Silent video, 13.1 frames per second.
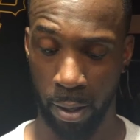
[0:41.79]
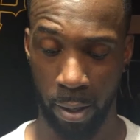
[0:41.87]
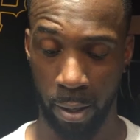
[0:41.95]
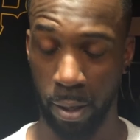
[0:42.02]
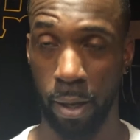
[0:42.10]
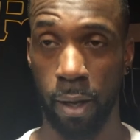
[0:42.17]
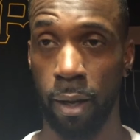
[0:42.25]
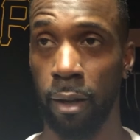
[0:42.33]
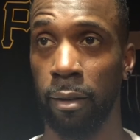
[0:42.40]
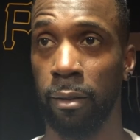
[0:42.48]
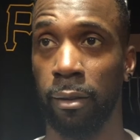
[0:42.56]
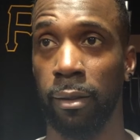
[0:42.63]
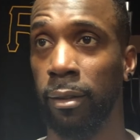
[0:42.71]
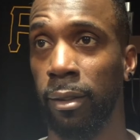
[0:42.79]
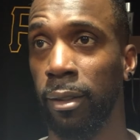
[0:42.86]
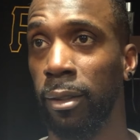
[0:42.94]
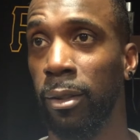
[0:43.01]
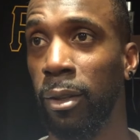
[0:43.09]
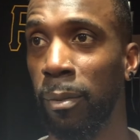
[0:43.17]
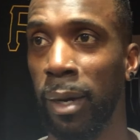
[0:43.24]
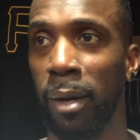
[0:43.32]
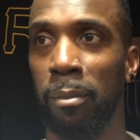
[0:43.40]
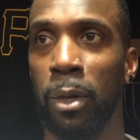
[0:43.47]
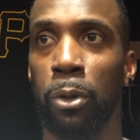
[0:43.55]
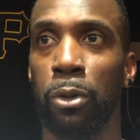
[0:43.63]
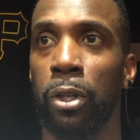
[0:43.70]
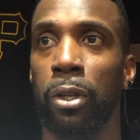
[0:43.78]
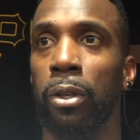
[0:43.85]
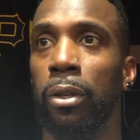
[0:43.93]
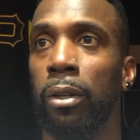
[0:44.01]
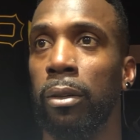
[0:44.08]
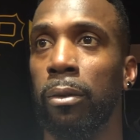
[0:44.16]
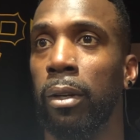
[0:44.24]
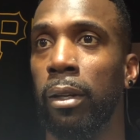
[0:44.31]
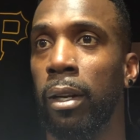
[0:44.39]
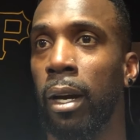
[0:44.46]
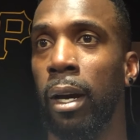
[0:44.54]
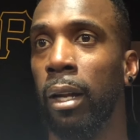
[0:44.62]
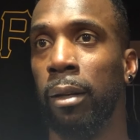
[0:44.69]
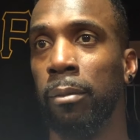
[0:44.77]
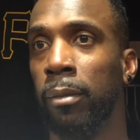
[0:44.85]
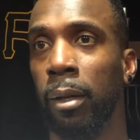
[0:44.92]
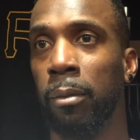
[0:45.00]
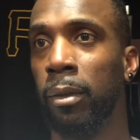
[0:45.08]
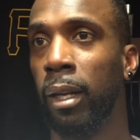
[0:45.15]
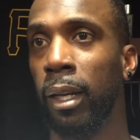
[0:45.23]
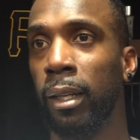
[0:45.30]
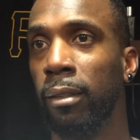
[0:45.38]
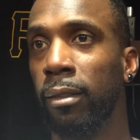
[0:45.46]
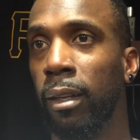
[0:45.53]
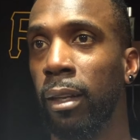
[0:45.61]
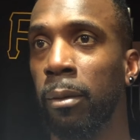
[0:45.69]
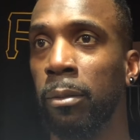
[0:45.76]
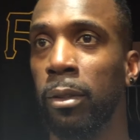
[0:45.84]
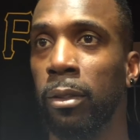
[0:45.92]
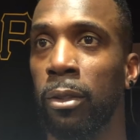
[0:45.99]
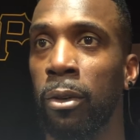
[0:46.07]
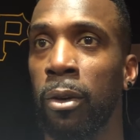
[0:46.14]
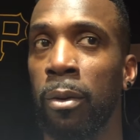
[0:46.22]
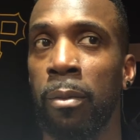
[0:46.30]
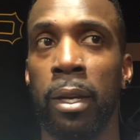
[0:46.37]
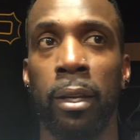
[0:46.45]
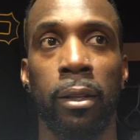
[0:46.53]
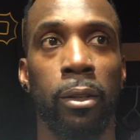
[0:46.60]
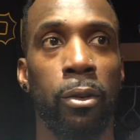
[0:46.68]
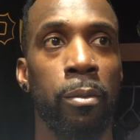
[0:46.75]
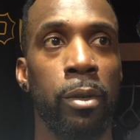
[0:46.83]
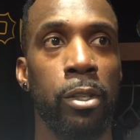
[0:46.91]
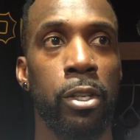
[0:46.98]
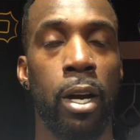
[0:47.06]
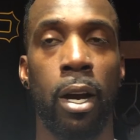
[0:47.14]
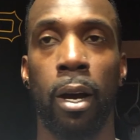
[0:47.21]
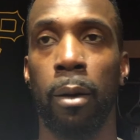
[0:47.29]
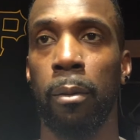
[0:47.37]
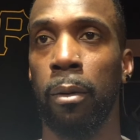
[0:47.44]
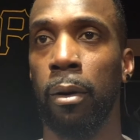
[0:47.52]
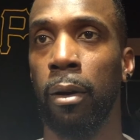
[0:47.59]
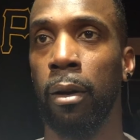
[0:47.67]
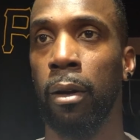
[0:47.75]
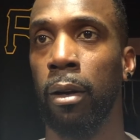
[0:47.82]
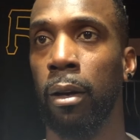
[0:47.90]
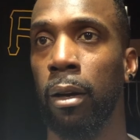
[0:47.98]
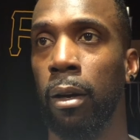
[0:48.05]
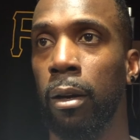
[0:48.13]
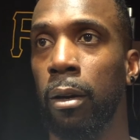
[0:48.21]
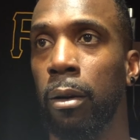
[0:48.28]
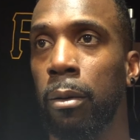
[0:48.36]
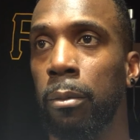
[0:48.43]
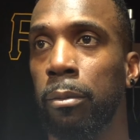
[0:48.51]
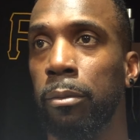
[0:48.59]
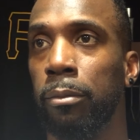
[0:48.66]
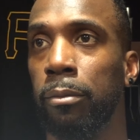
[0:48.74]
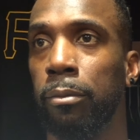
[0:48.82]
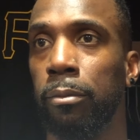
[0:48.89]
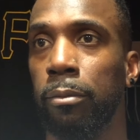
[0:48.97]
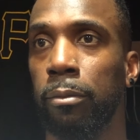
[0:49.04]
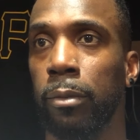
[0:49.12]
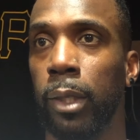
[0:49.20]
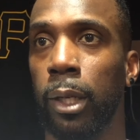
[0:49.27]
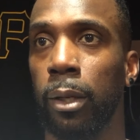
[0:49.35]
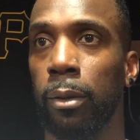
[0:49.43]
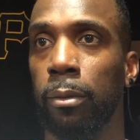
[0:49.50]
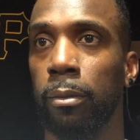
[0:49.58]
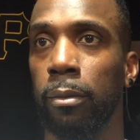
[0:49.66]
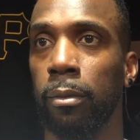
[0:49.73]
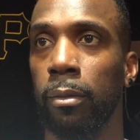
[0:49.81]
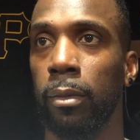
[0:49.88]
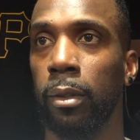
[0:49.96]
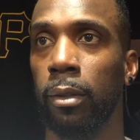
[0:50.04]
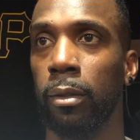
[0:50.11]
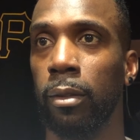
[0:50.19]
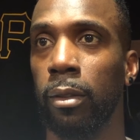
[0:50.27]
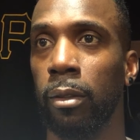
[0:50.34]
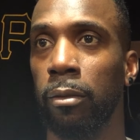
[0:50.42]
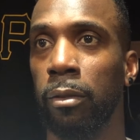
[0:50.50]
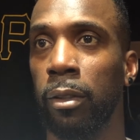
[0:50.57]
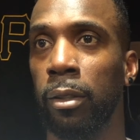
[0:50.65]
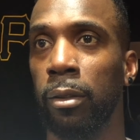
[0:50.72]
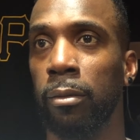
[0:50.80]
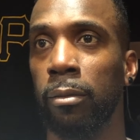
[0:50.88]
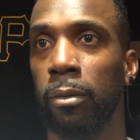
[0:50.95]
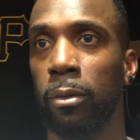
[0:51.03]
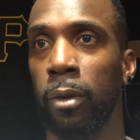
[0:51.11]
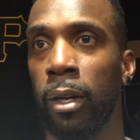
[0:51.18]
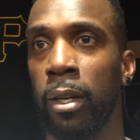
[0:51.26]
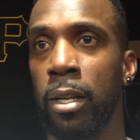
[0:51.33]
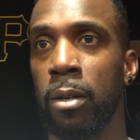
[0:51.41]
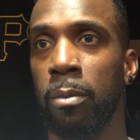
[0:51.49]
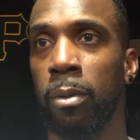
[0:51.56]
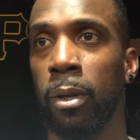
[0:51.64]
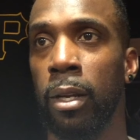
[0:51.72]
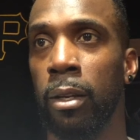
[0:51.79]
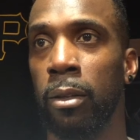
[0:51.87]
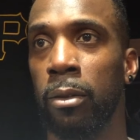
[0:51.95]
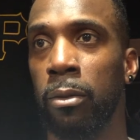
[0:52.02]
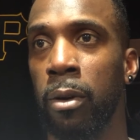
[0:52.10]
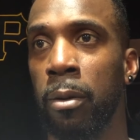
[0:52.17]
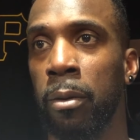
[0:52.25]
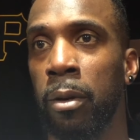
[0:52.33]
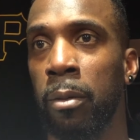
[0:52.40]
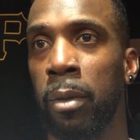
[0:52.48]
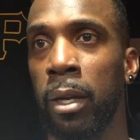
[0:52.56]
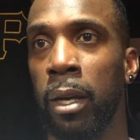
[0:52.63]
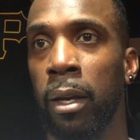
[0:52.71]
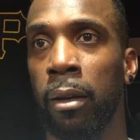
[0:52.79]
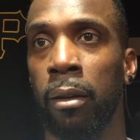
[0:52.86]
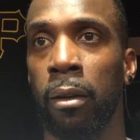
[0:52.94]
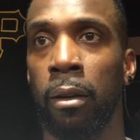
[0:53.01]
I don't know about mojo or whatnot. I'm like I said, I'm just doing me, doing my job. Mm-hmm. You know, center field is where I need to play. It's where I'm going to be at.